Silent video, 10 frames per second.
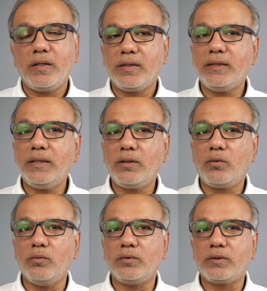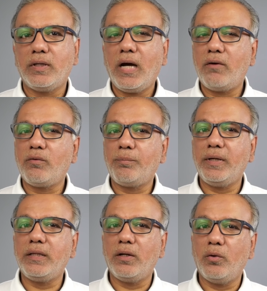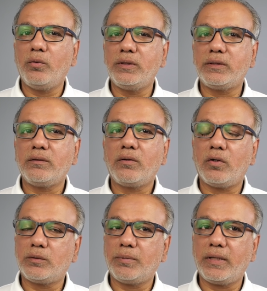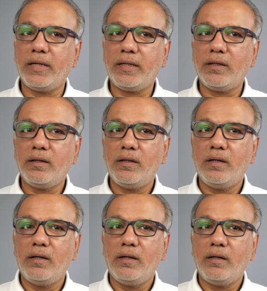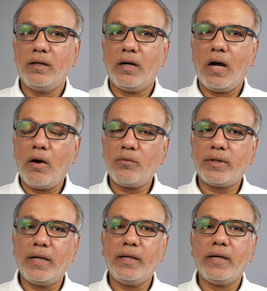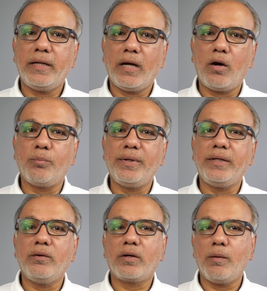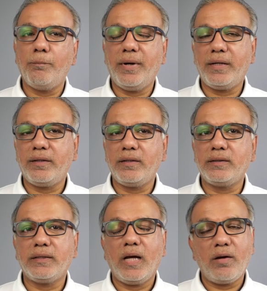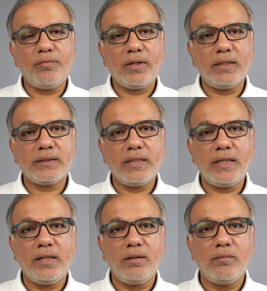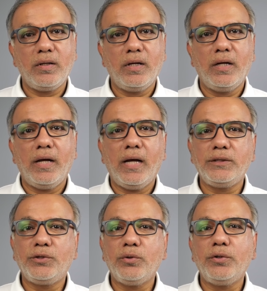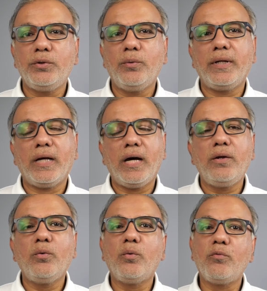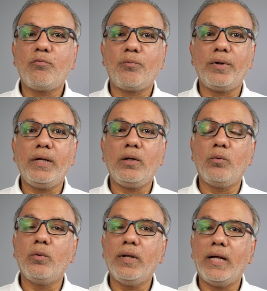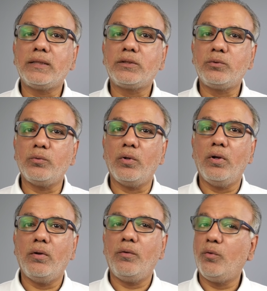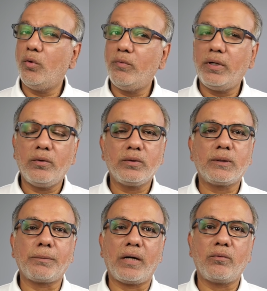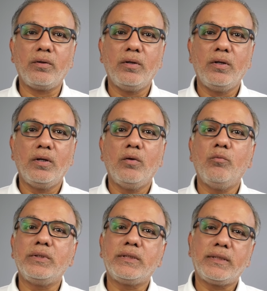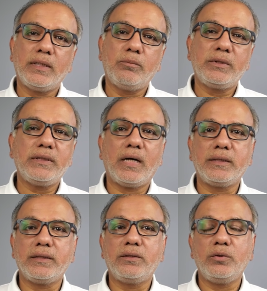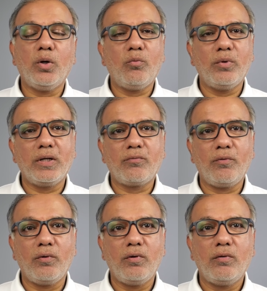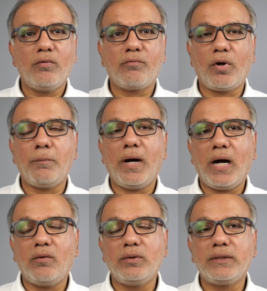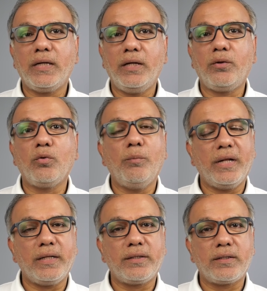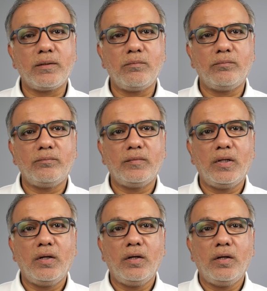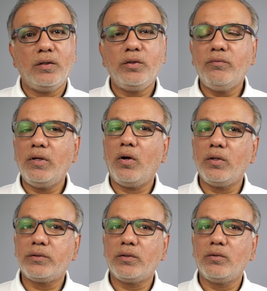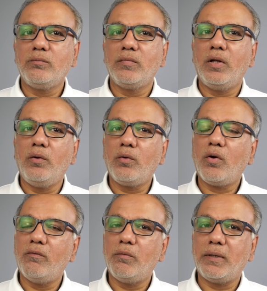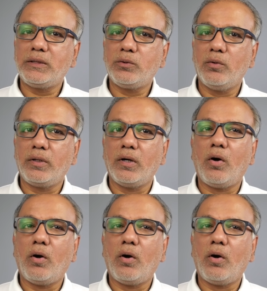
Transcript: This includes how to pay the lowest cost per click, outrank and outbid your competitors effortlessly, and show you an unknown free Google Ads tool no one knows about, which turbocharges your workflow from hours into minutes. You will also look over my shoulder